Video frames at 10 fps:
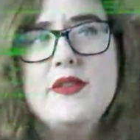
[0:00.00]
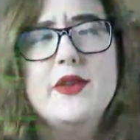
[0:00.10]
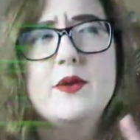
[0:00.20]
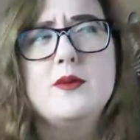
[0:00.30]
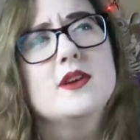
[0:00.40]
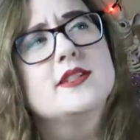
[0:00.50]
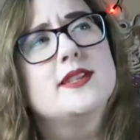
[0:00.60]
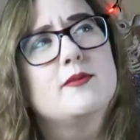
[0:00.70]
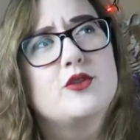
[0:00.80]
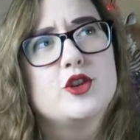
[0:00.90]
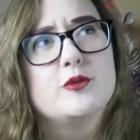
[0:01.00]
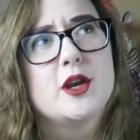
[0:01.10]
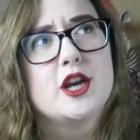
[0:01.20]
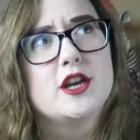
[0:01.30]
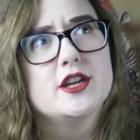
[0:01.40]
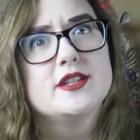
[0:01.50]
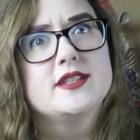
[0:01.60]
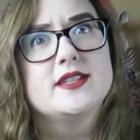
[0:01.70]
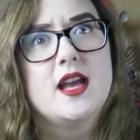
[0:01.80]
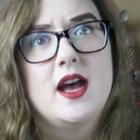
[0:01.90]
There were some
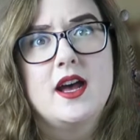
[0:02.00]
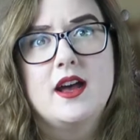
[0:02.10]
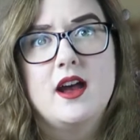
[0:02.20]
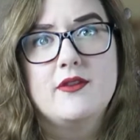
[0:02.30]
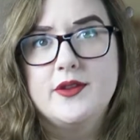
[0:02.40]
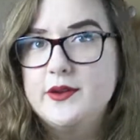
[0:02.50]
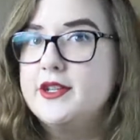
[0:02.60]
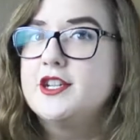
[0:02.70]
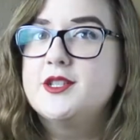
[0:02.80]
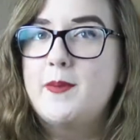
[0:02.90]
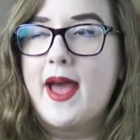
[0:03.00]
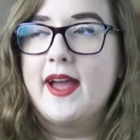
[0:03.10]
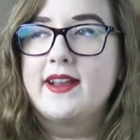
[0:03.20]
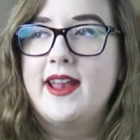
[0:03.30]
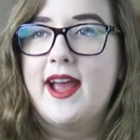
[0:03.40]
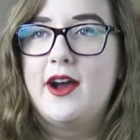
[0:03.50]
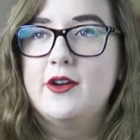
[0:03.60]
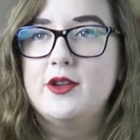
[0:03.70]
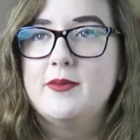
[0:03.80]
rumors a few years back now,